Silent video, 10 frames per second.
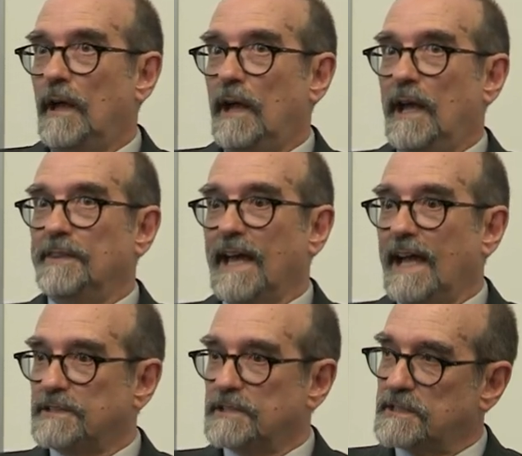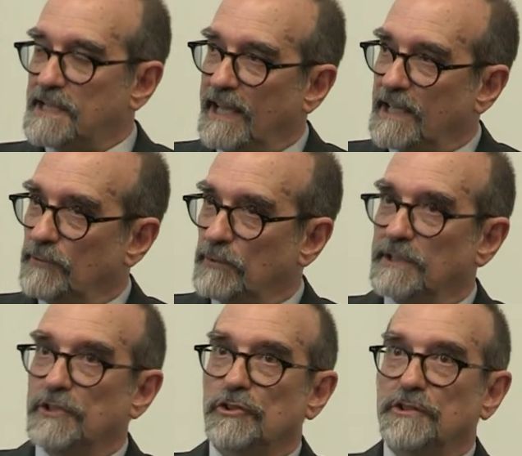And that's taking
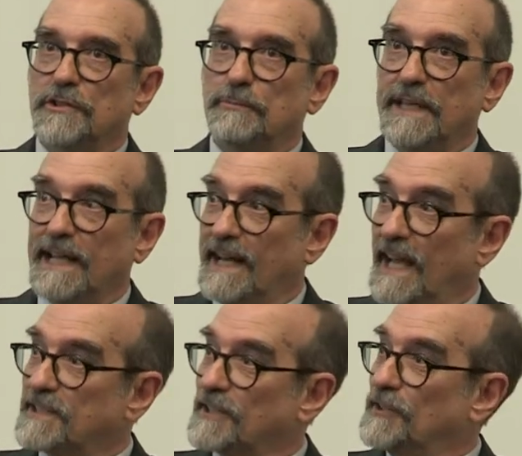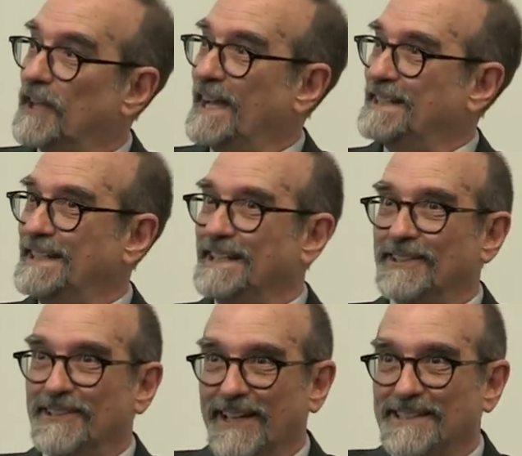religion to be an ethical
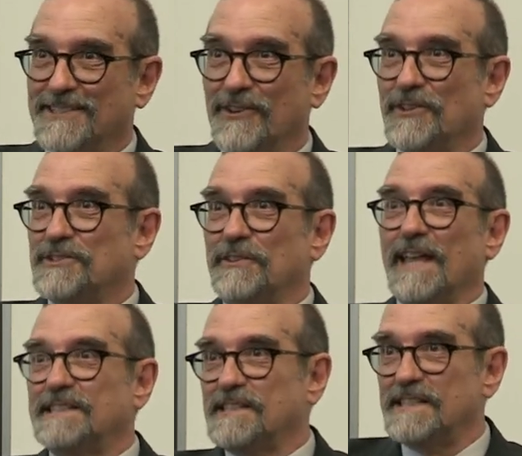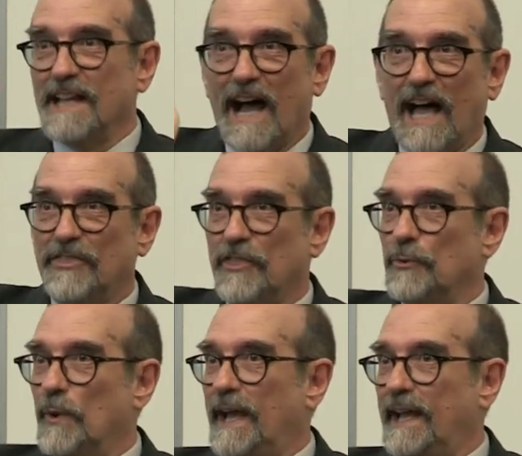ideal and so on. That's not the
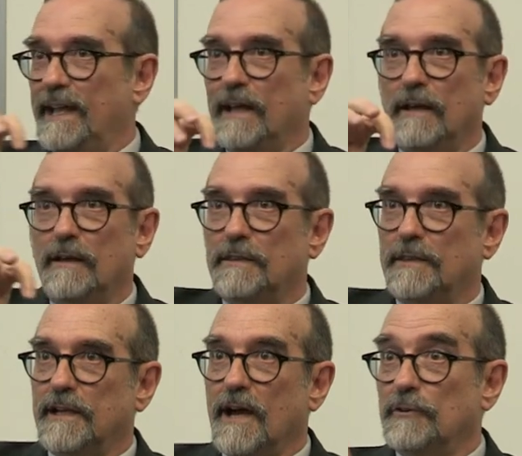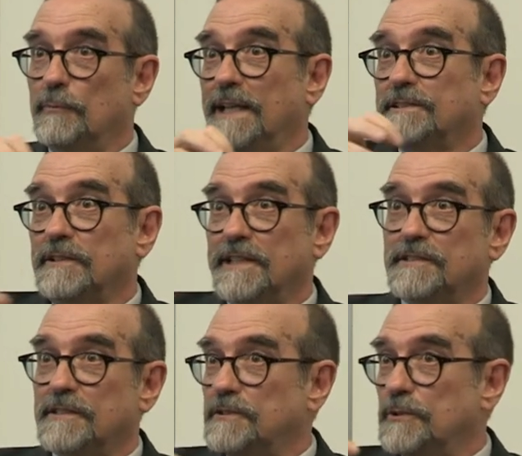way the governmental
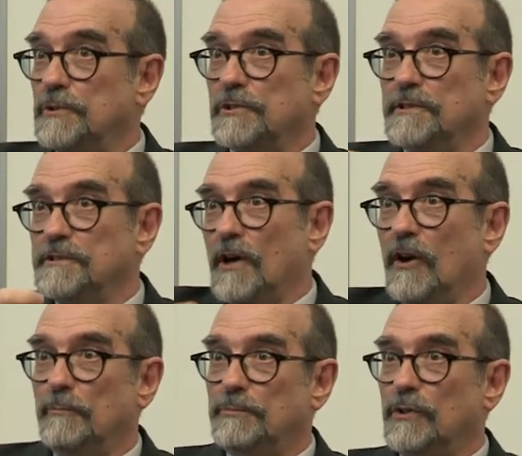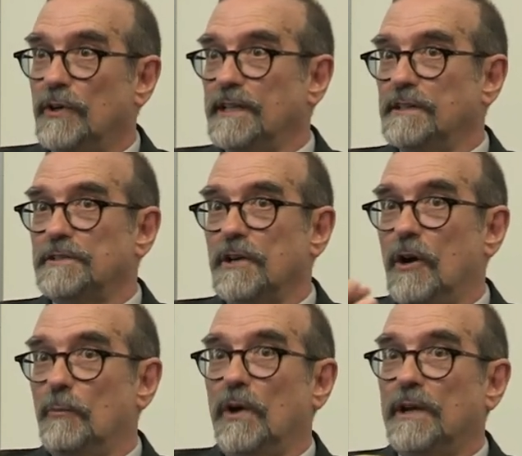institutions are employing the
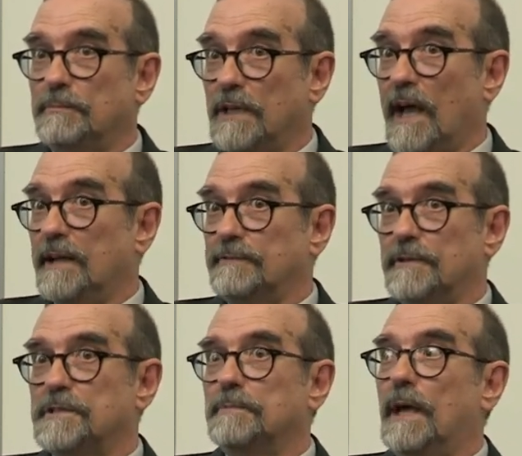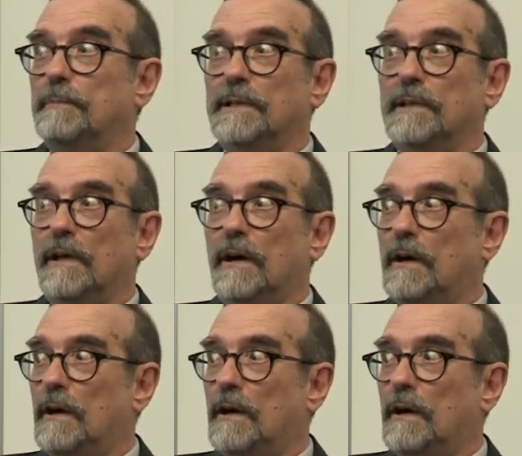term when applying First Amendment law.